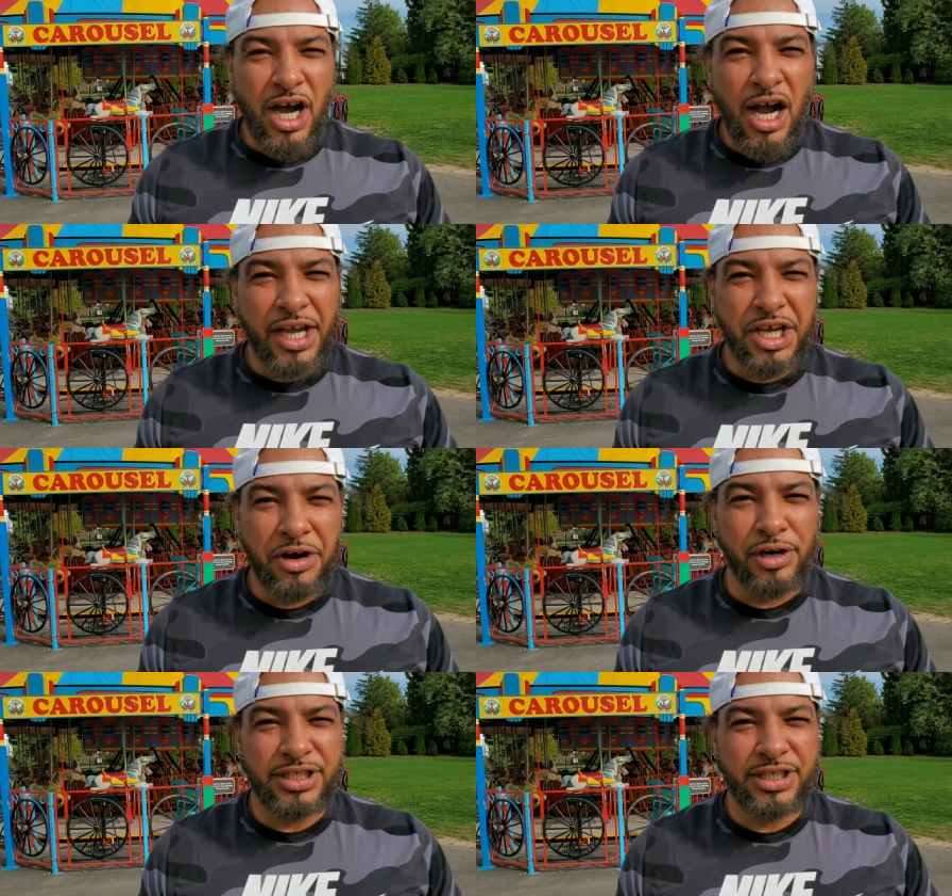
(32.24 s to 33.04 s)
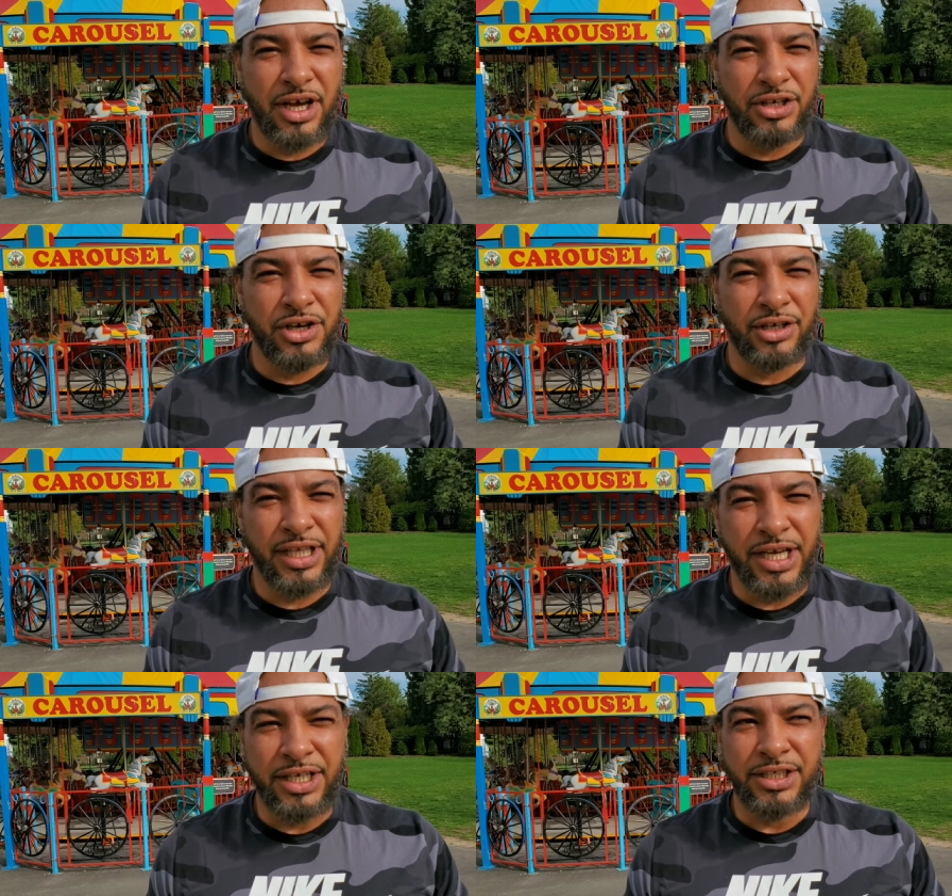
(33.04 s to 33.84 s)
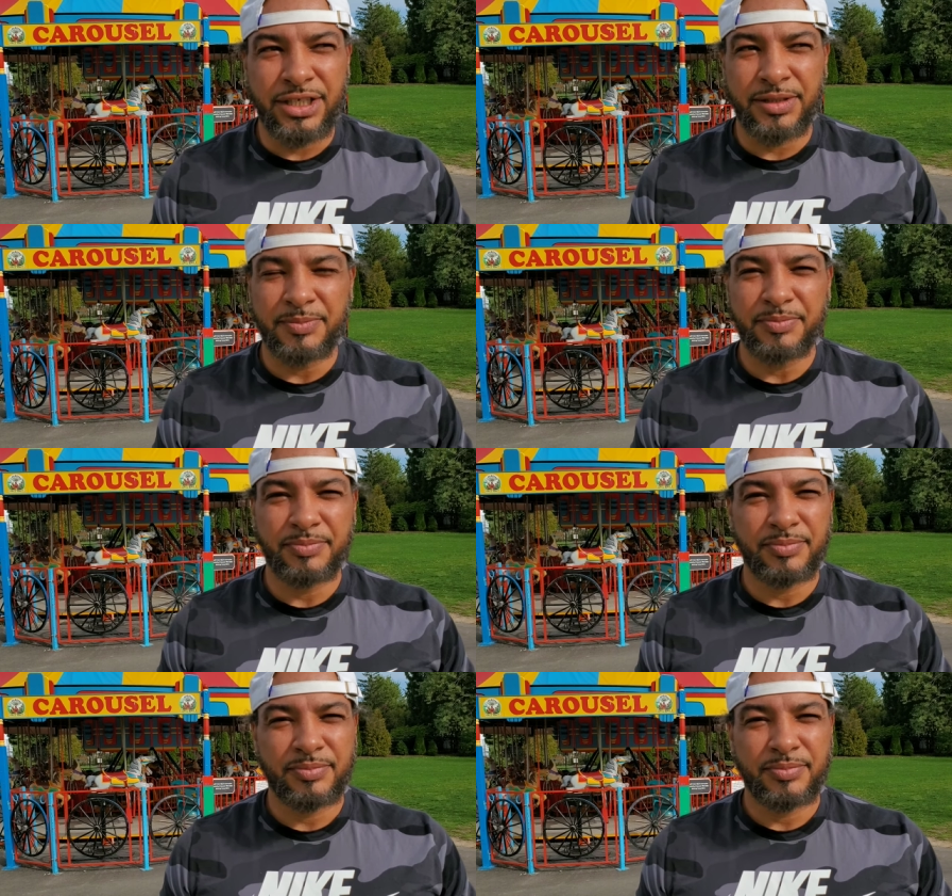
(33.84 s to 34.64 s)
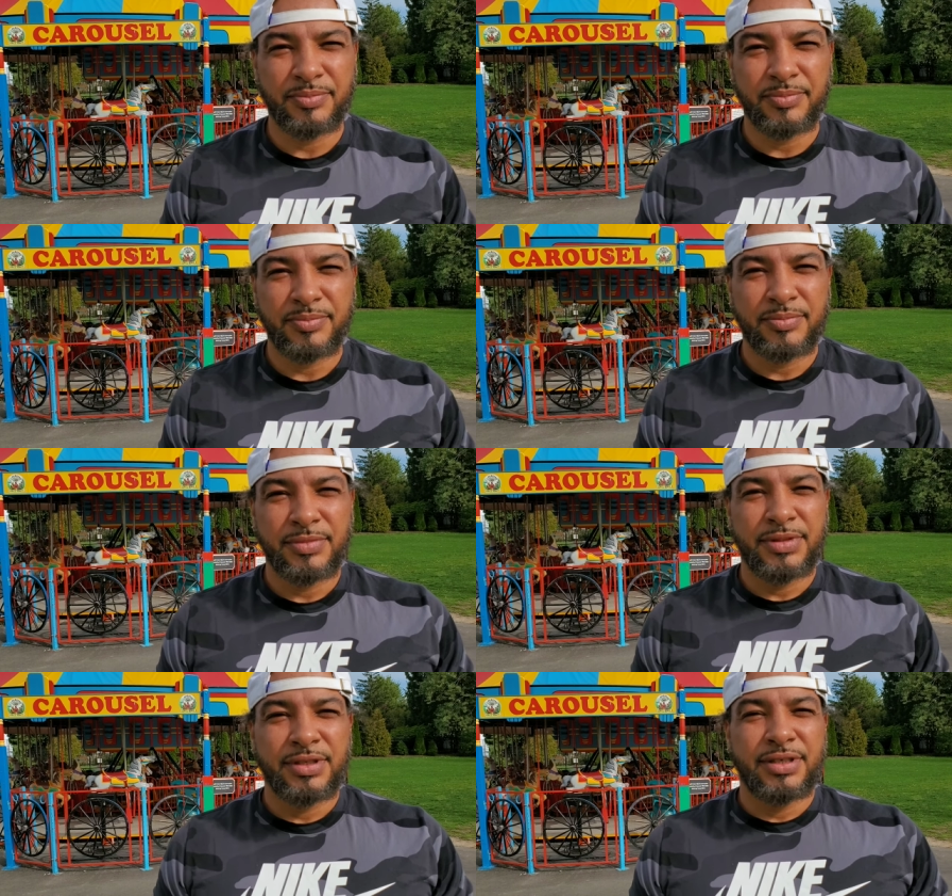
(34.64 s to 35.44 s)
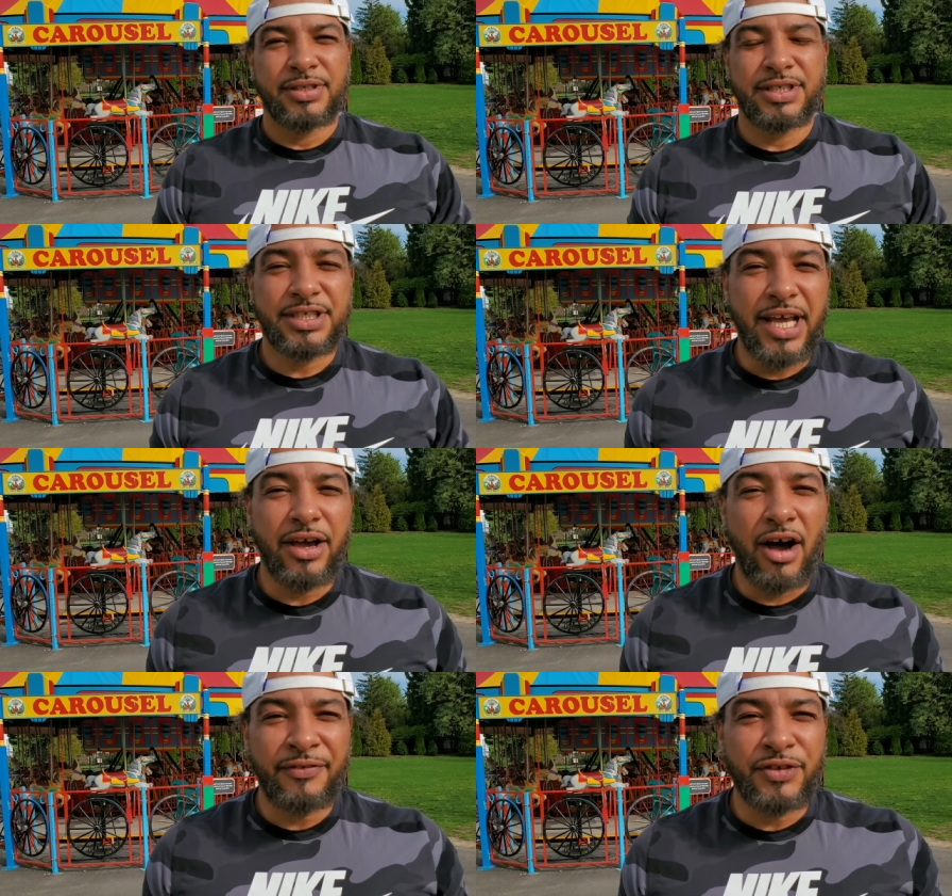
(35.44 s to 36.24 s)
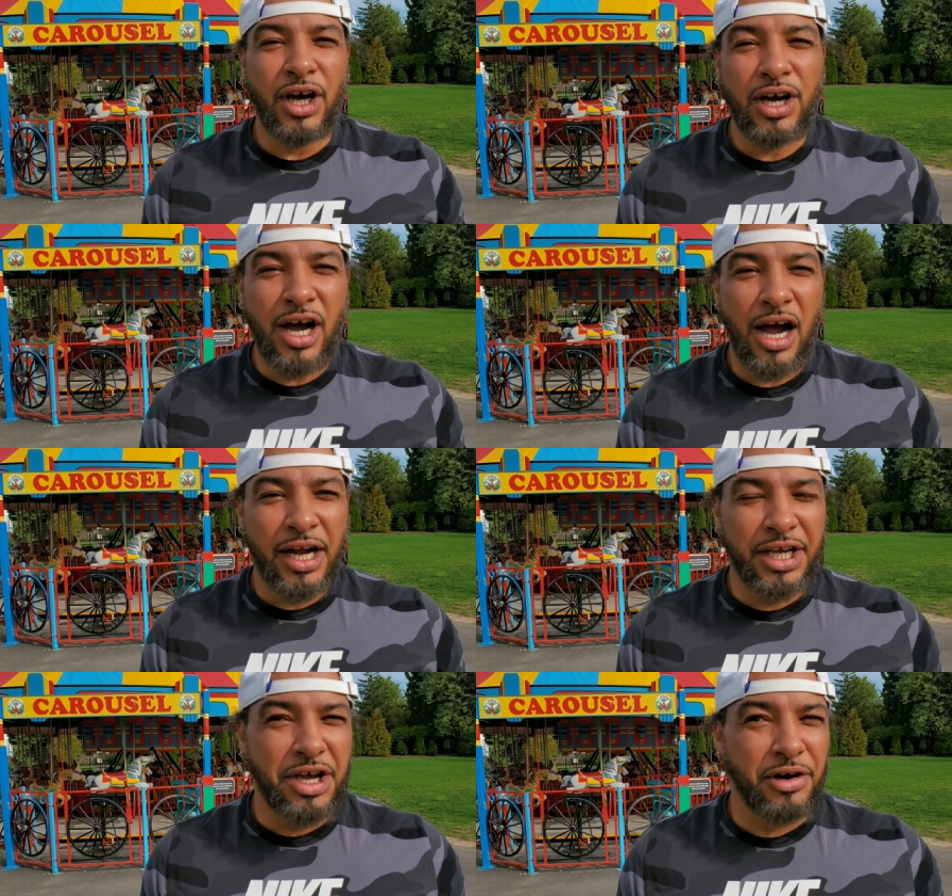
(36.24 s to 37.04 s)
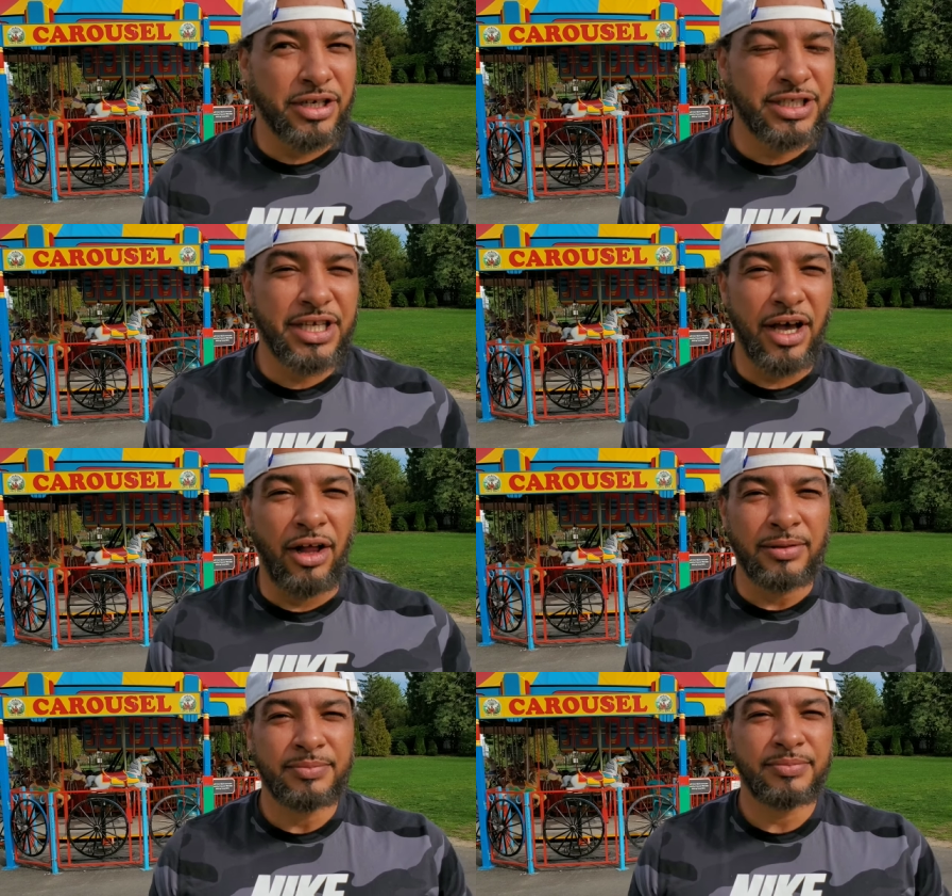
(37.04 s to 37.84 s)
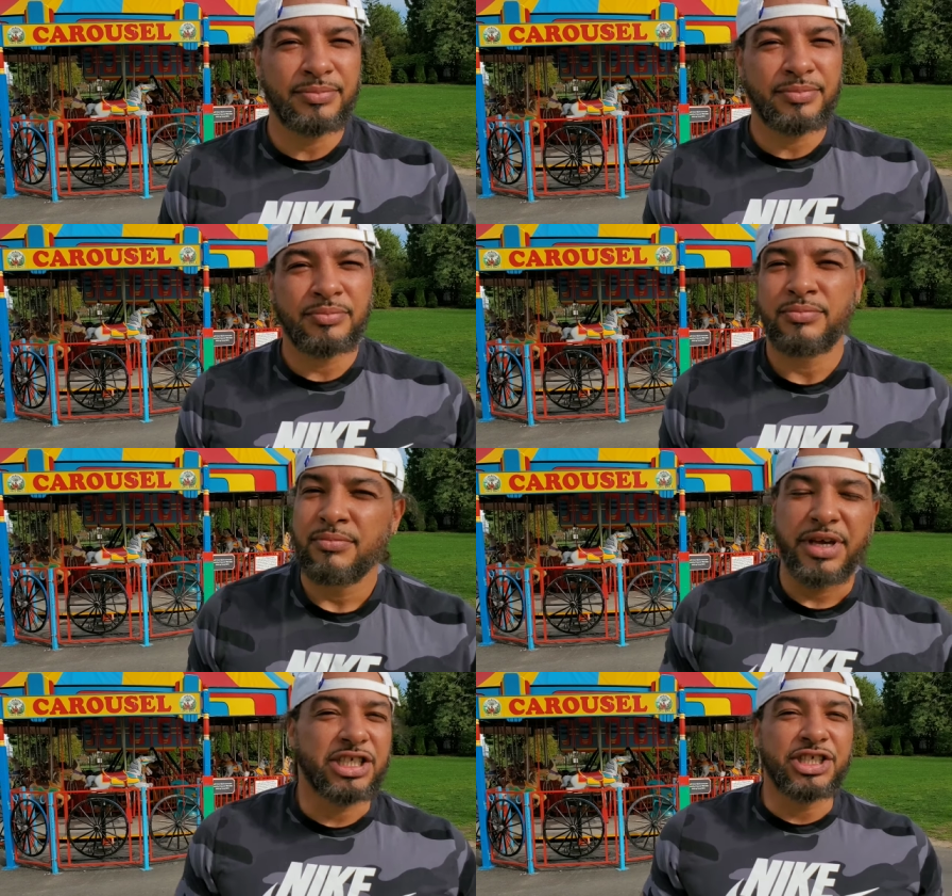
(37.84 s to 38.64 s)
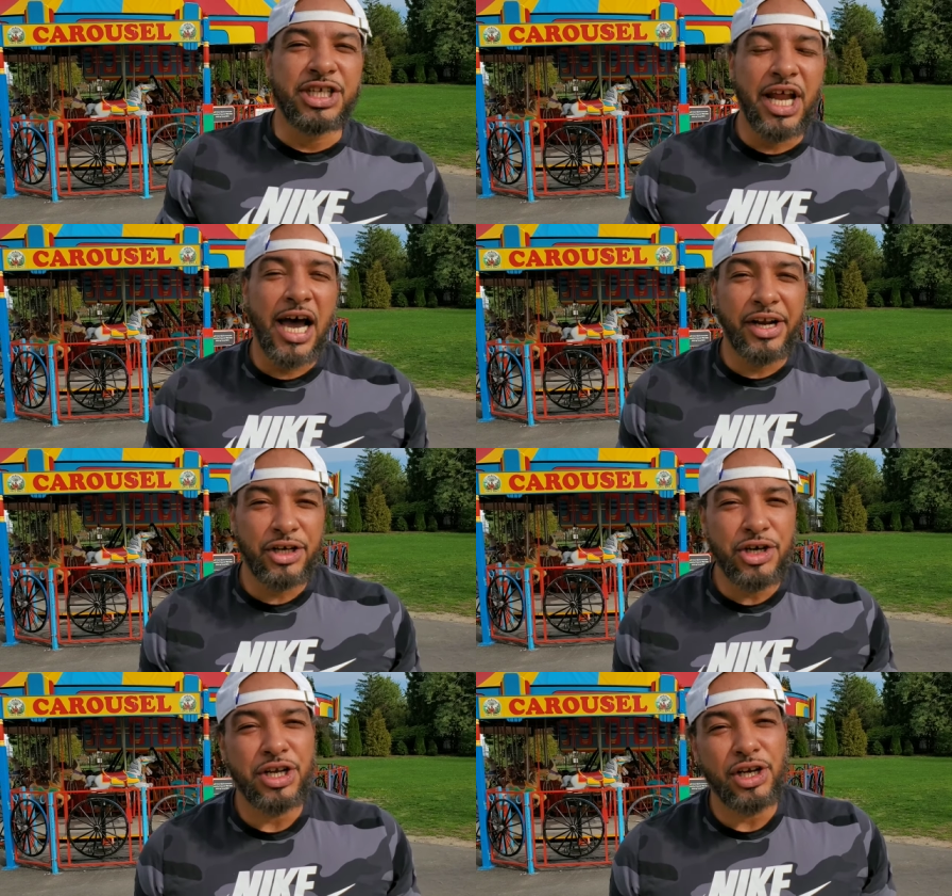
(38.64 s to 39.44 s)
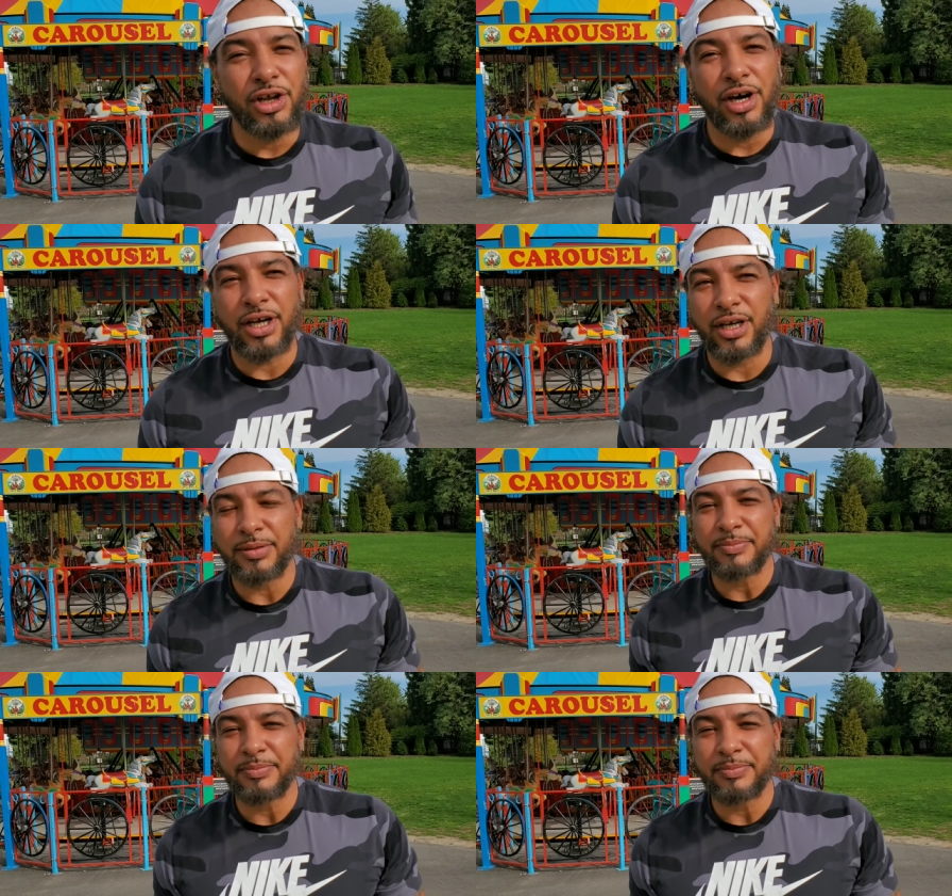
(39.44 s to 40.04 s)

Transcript: cock carousel, young ladies. Stay off the cock carousel. It's not a good look.